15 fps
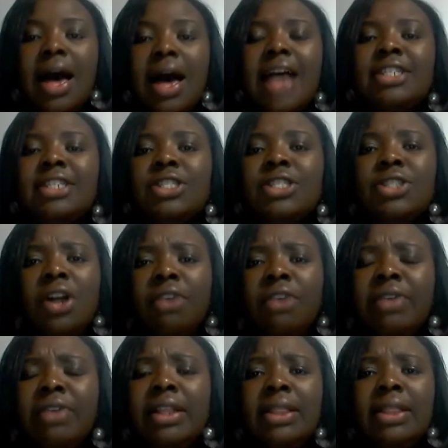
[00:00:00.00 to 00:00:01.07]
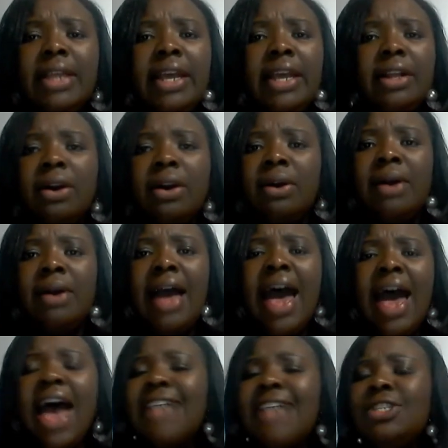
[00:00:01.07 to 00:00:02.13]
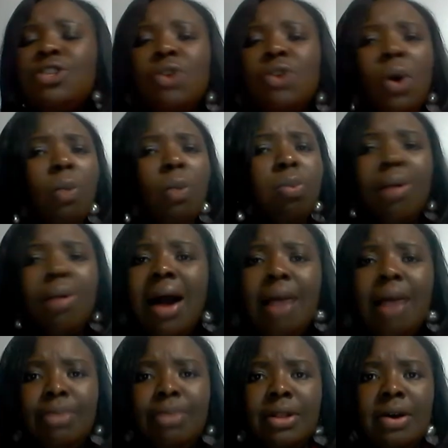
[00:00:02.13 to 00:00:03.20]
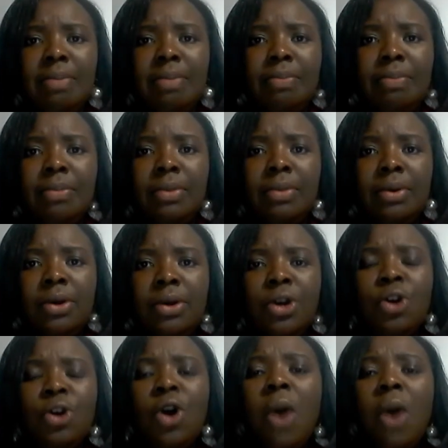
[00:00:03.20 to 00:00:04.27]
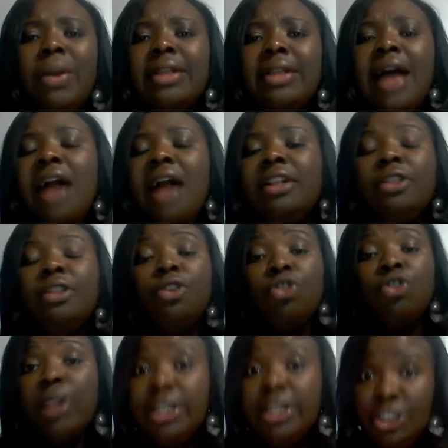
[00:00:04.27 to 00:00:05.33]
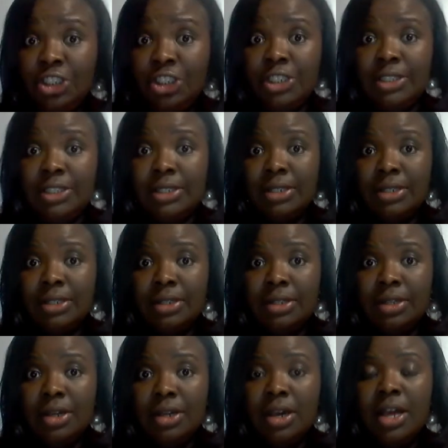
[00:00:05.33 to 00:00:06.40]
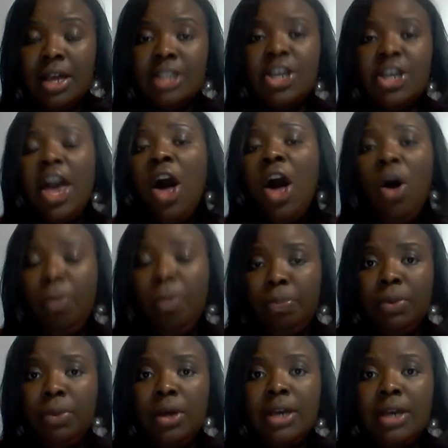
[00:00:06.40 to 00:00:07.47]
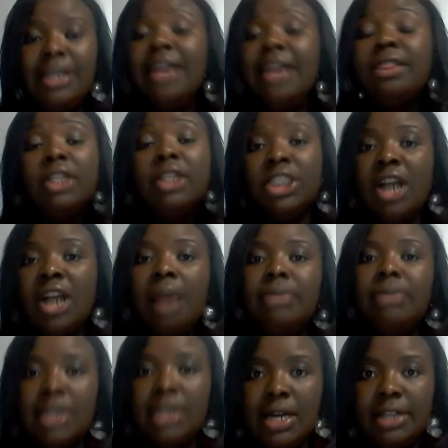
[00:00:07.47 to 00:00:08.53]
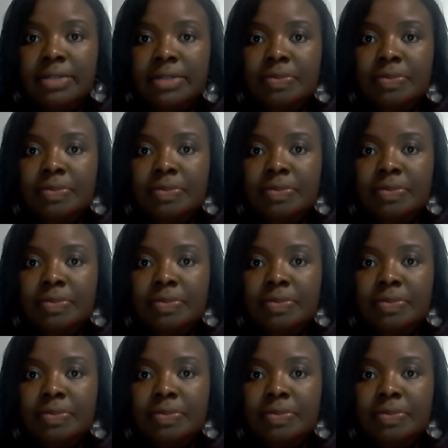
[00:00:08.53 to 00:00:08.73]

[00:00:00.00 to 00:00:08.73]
A servant leader has no problem going down in the trenches to help get the job done.